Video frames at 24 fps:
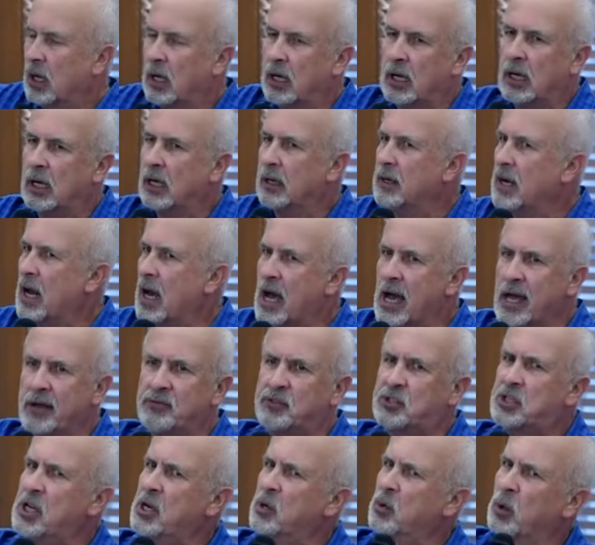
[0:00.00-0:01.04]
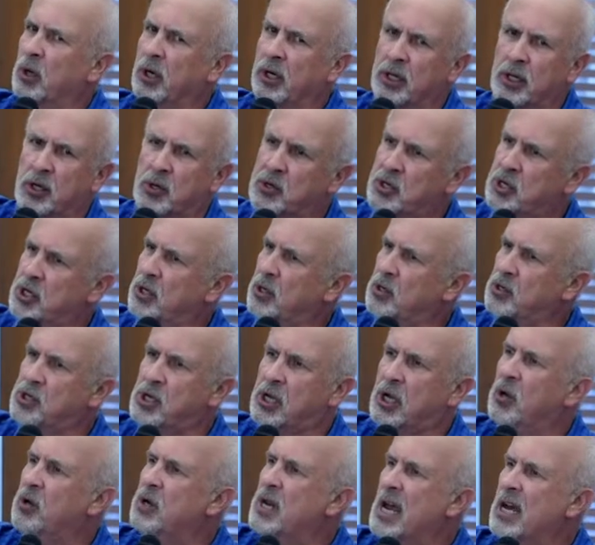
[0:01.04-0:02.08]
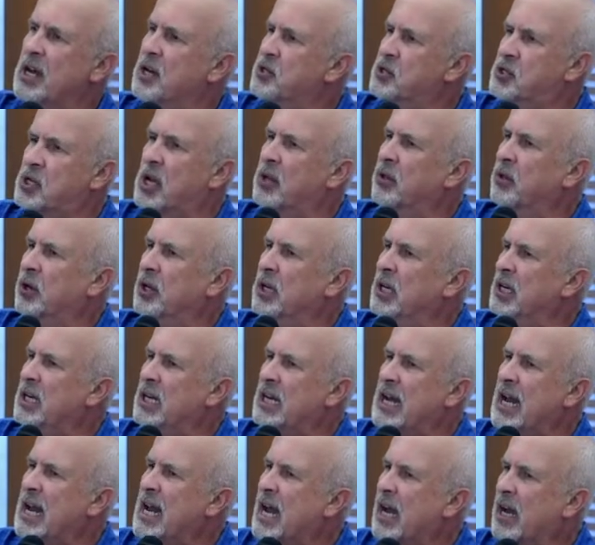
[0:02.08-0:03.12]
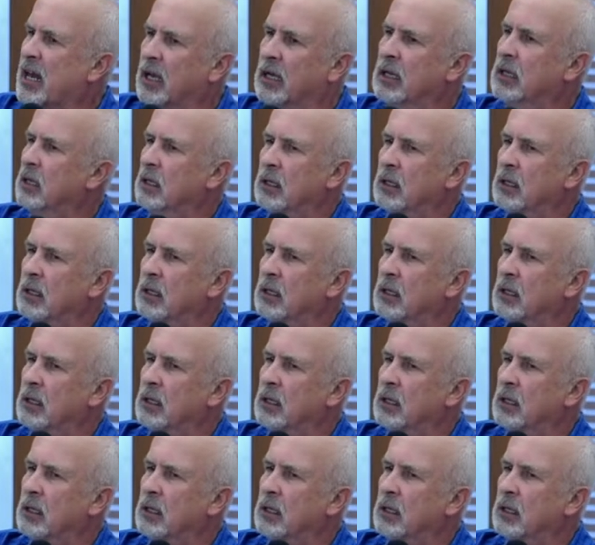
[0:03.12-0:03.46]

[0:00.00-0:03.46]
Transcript: Uh, now I've seen one of those years ago down in southern Indiana.